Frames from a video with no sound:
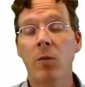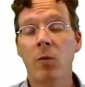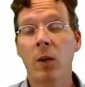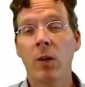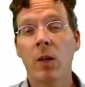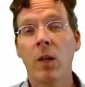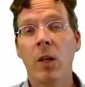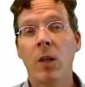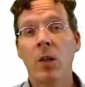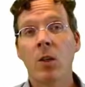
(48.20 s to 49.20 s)
of very
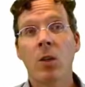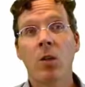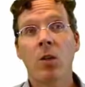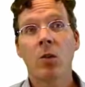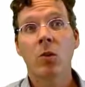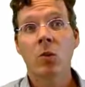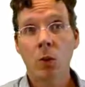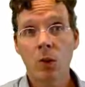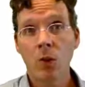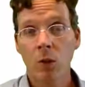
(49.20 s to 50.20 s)

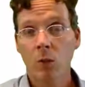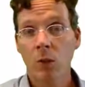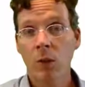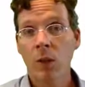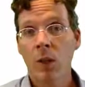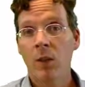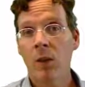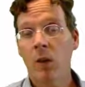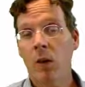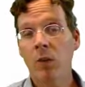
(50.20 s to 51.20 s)
short children tend
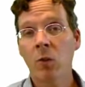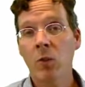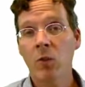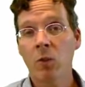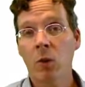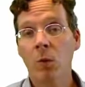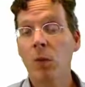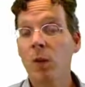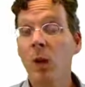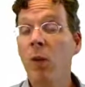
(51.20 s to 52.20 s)
to also be short,
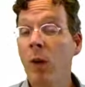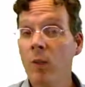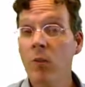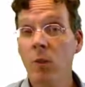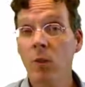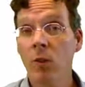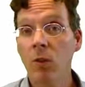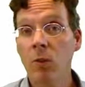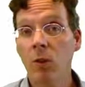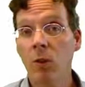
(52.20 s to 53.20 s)
but not quite as short as their
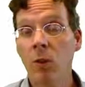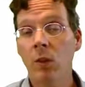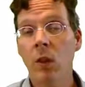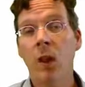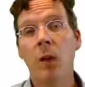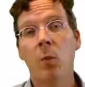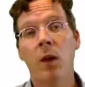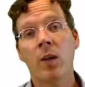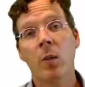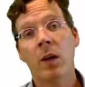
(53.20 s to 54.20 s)
children? And
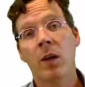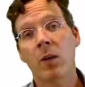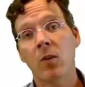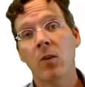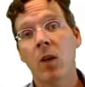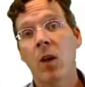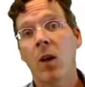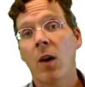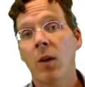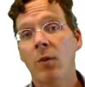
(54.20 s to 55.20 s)
why do the parents
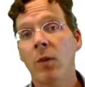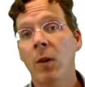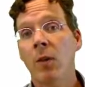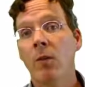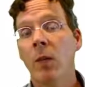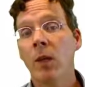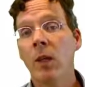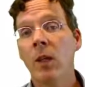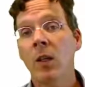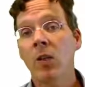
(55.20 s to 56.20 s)
of
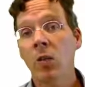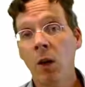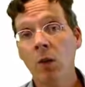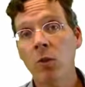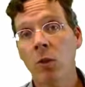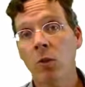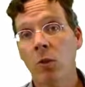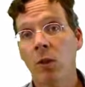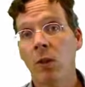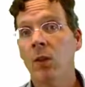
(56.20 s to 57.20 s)
very tall
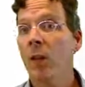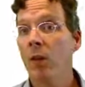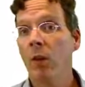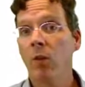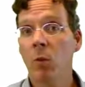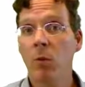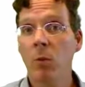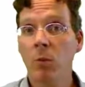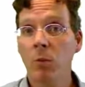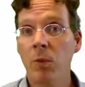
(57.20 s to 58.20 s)
children tend also
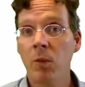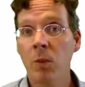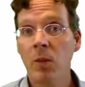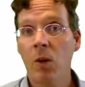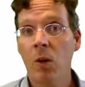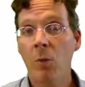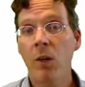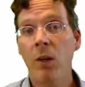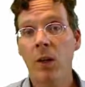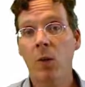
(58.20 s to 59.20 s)
to be tall, but
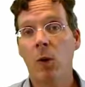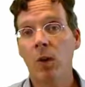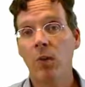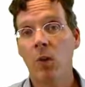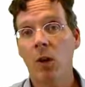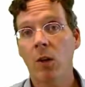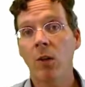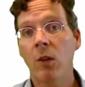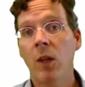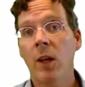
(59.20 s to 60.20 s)
not quite as
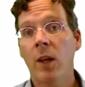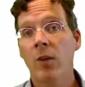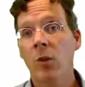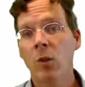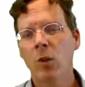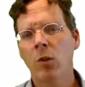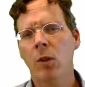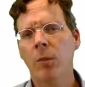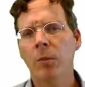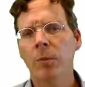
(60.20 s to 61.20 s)
tall as their children?